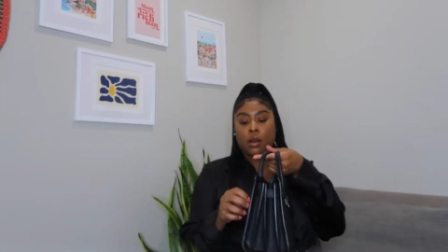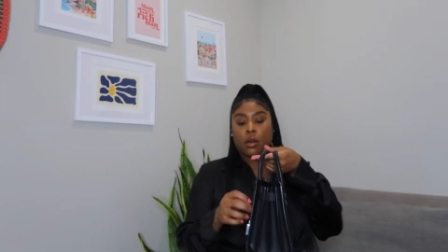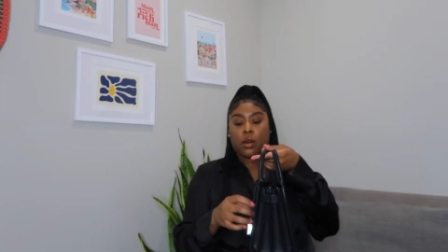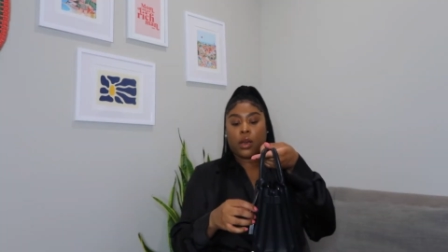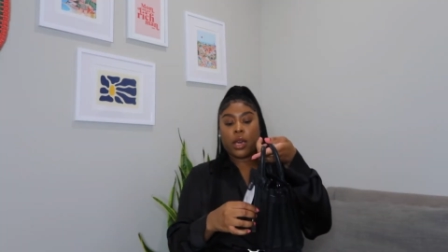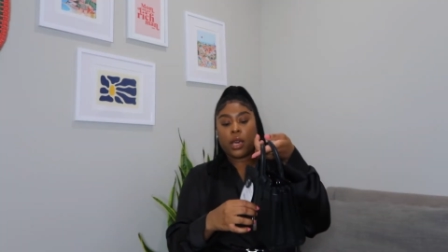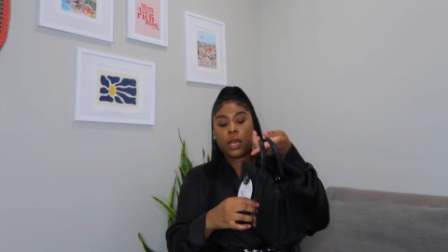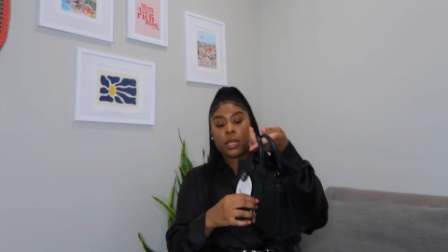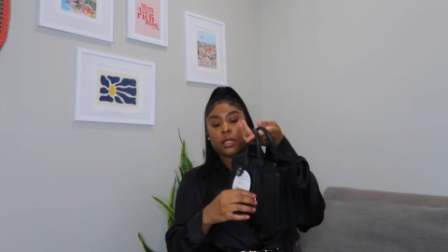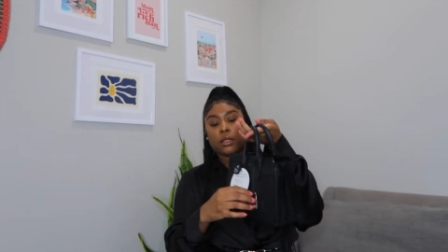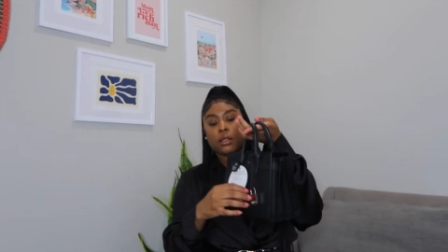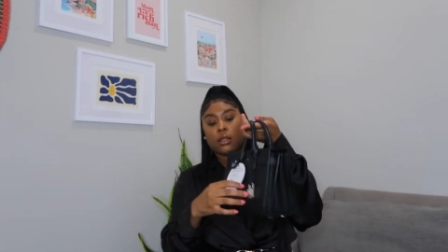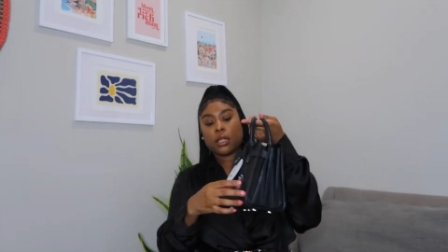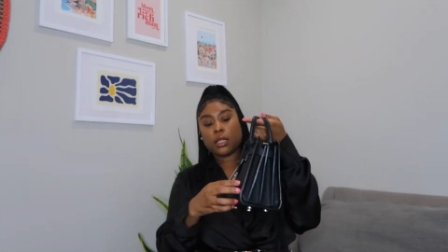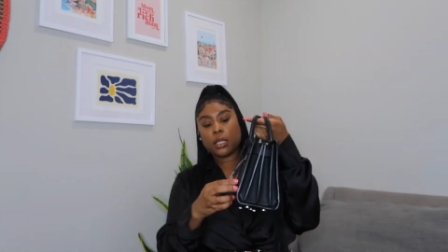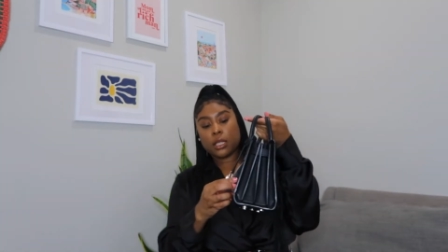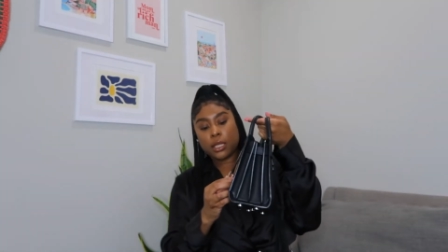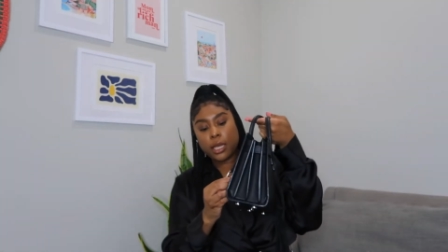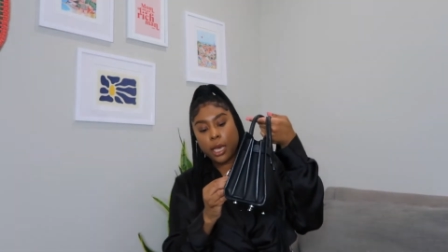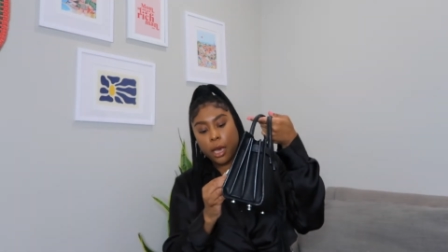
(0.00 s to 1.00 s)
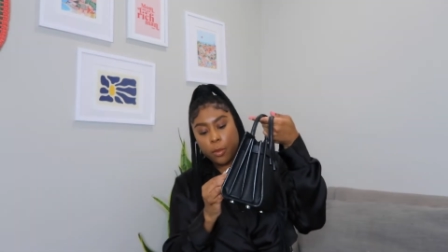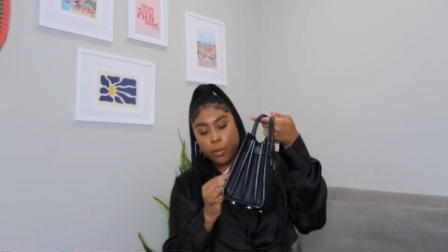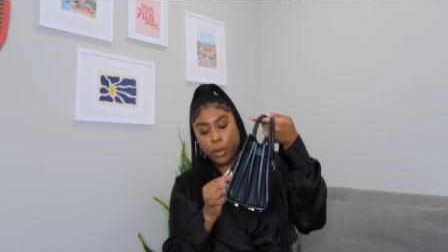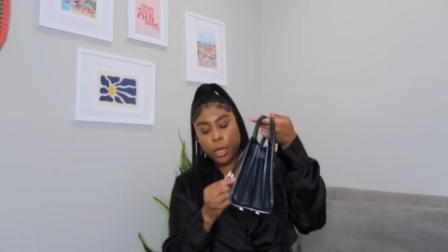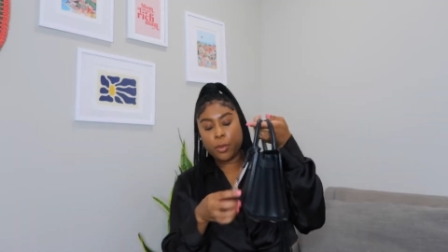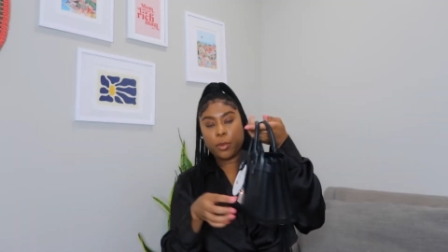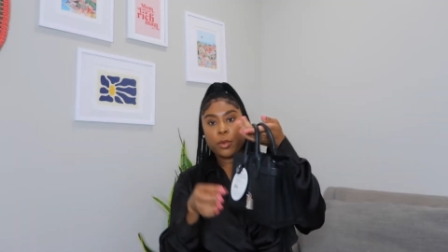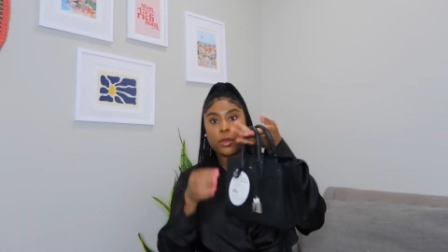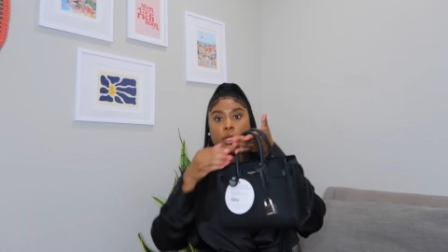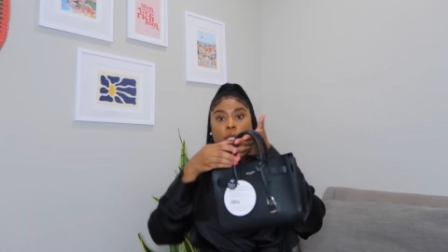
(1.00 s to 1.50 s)
Okay, so this is how
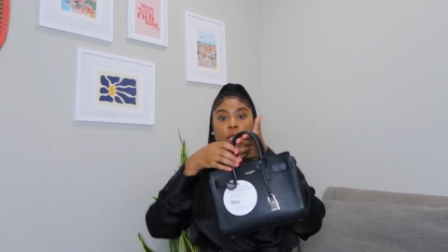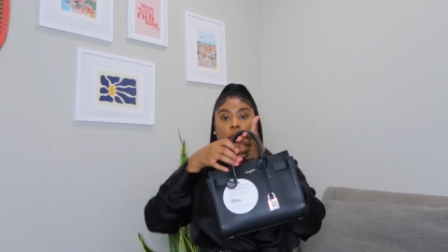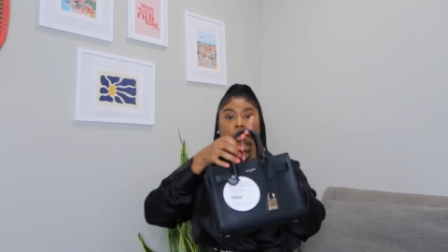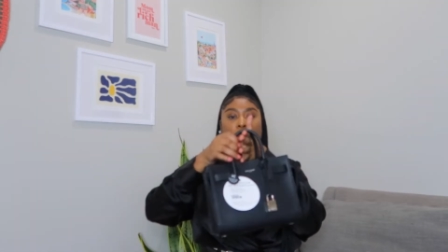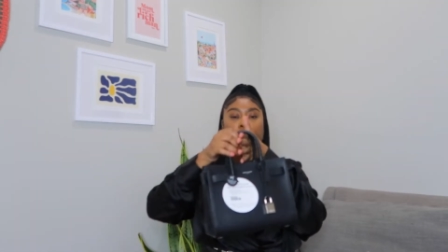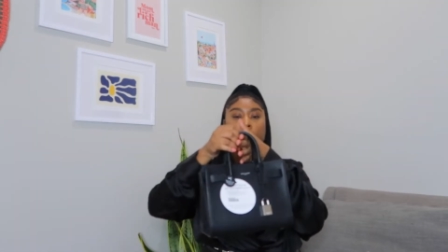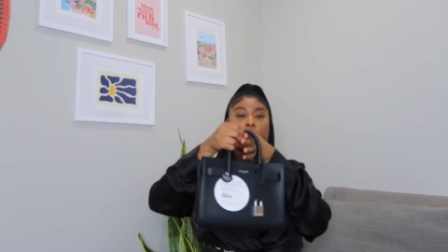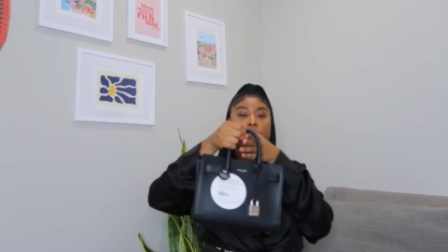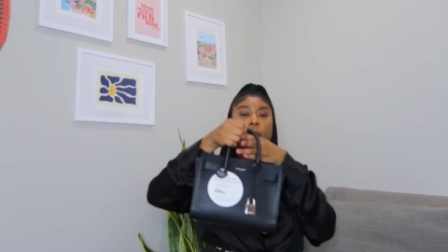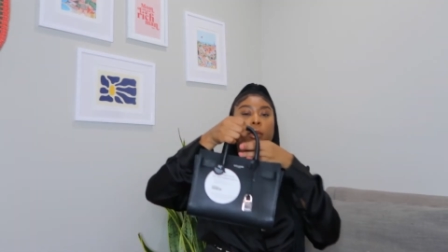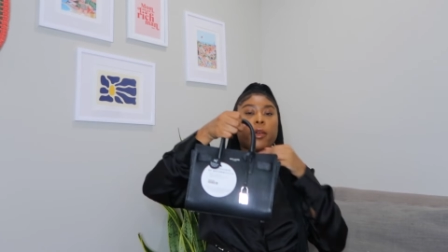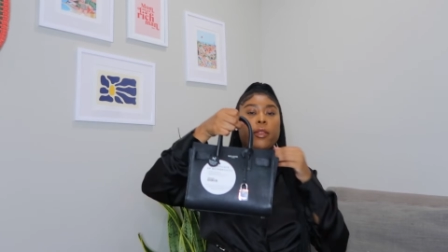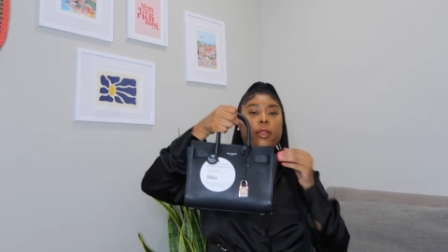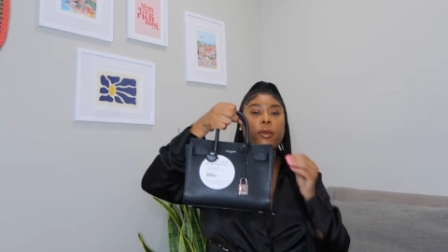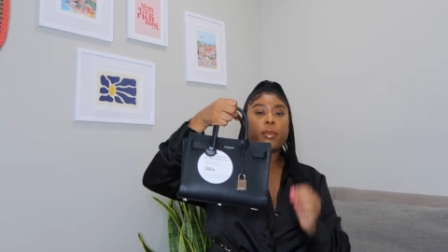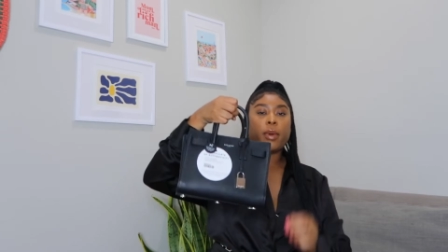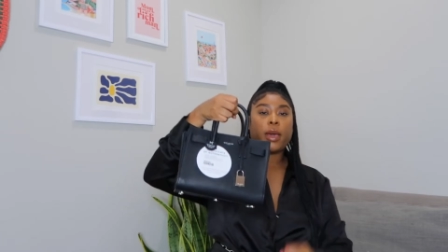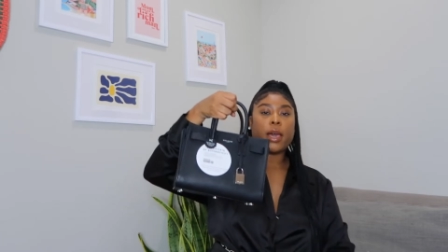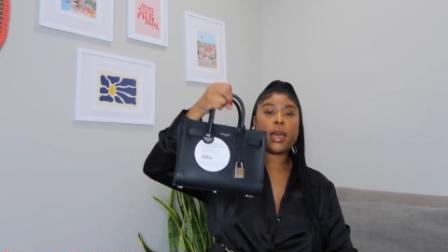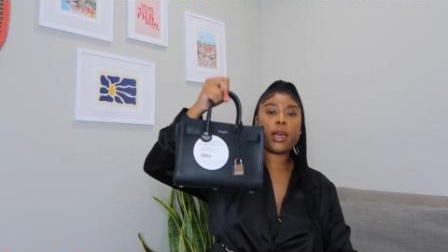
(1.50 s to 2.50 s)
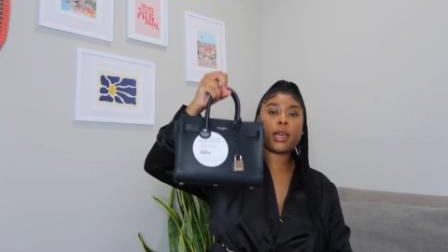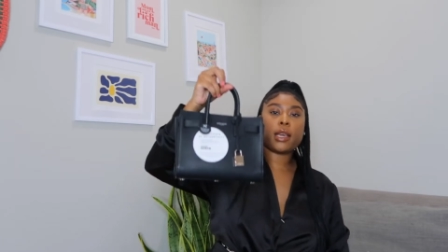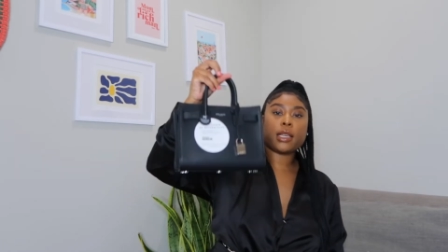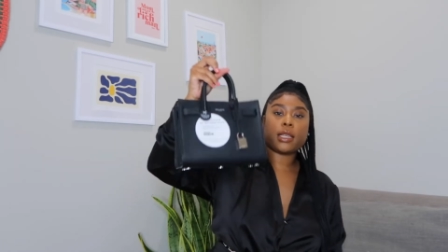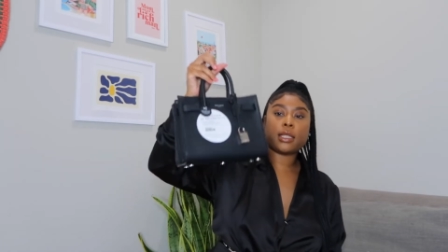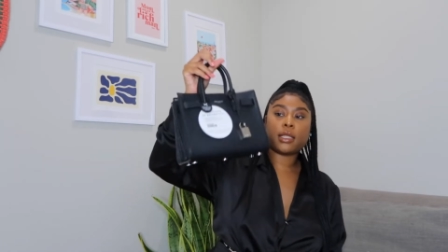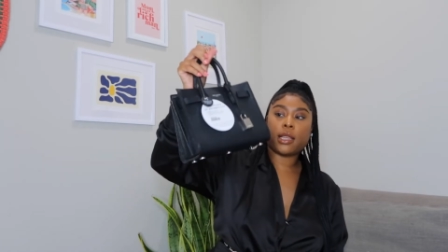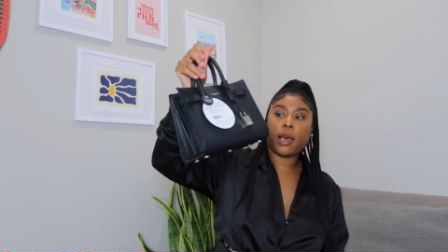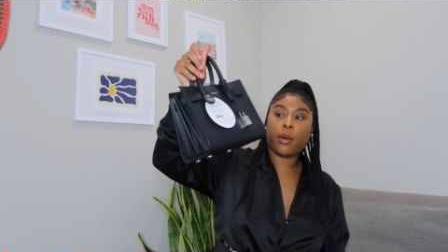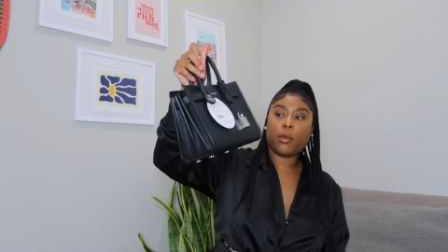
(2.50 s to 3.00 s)
people typically wear the bag,
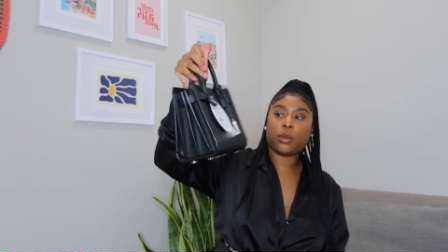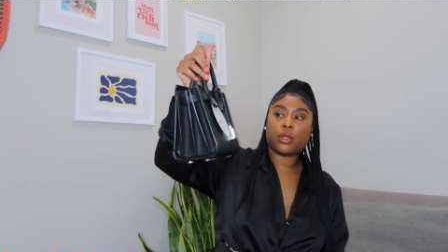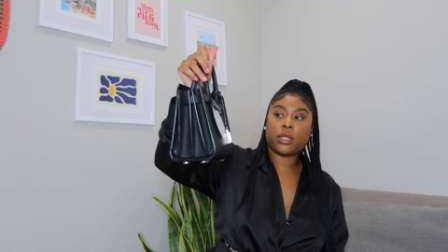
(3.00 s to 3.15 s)
is that